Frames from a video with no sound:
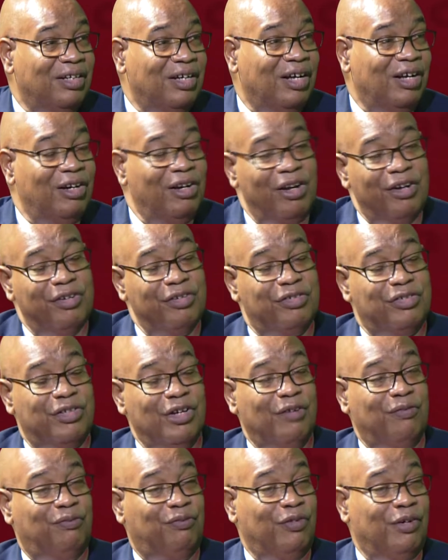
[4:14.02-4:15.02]
a lot of
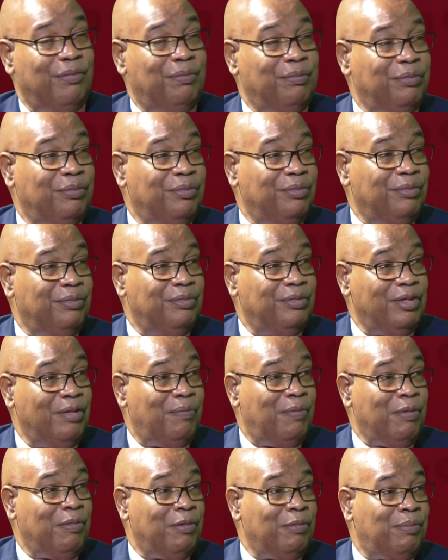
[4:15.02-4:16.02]
stuff from the
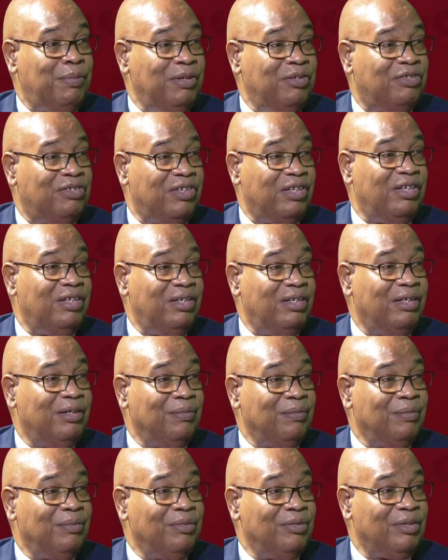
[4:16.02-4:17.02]
PPPC
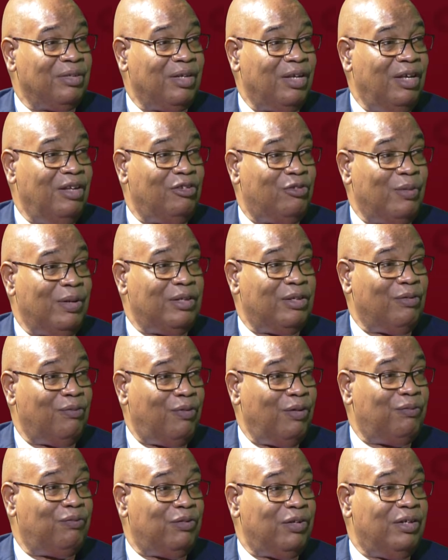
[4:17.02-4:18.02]
in
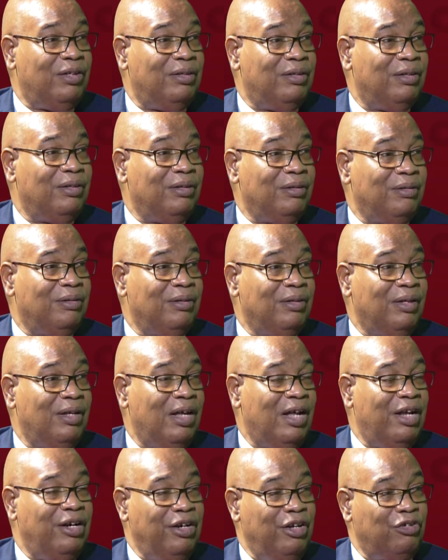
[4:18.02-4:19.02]
2015,
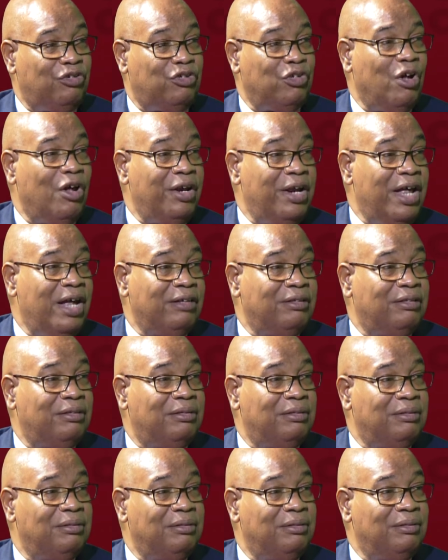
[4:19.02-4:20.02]
and they saw
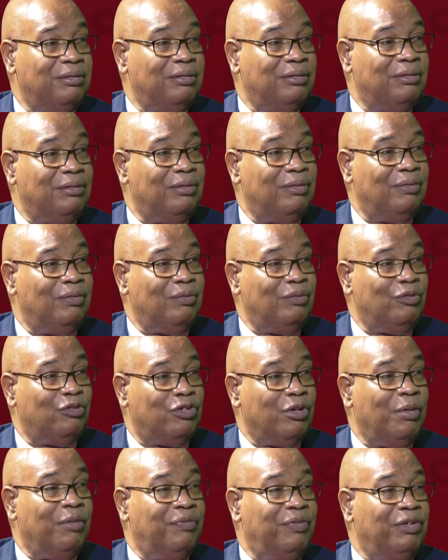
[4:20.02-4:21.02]
that
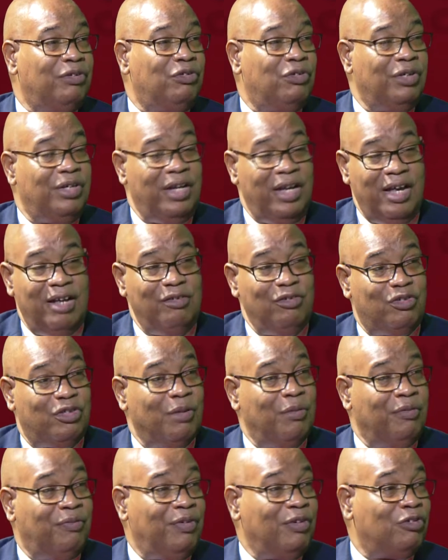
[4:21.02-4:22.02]
some of it to the end,
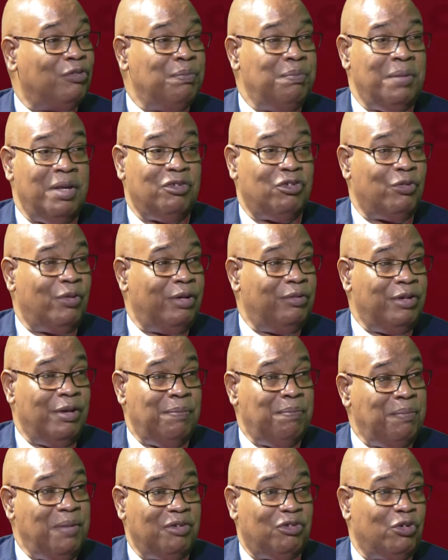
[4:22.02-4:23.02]
some of it
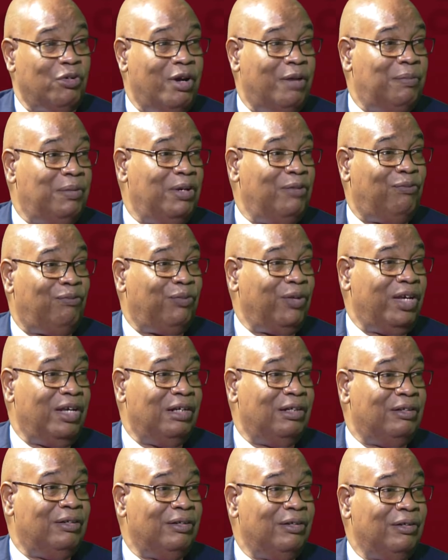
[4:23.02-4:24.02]
miserably
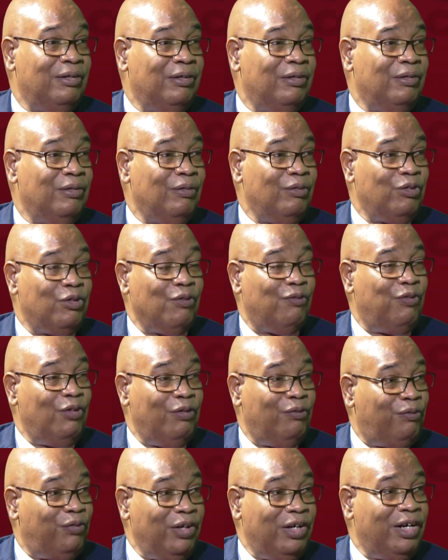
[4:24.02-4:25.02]
failed to
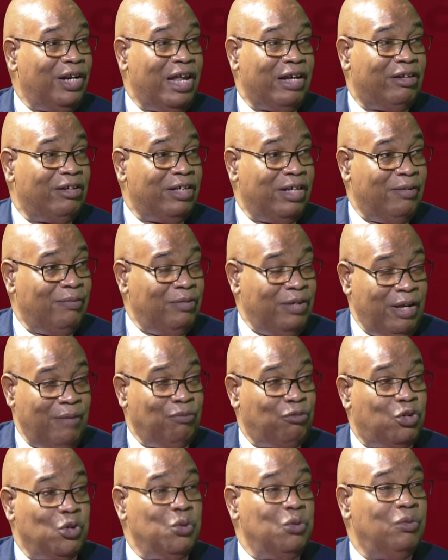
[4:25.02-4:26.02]
fulfill. And I could give
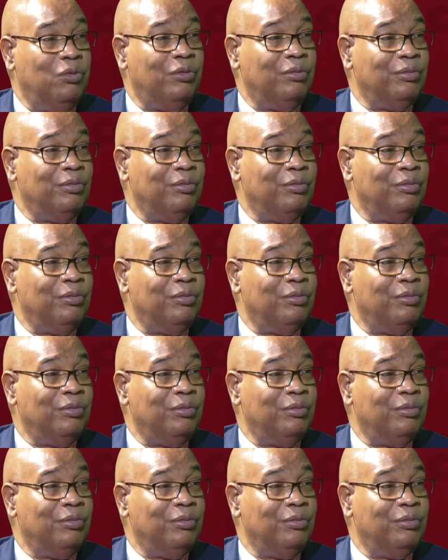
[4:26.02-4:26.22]
name two.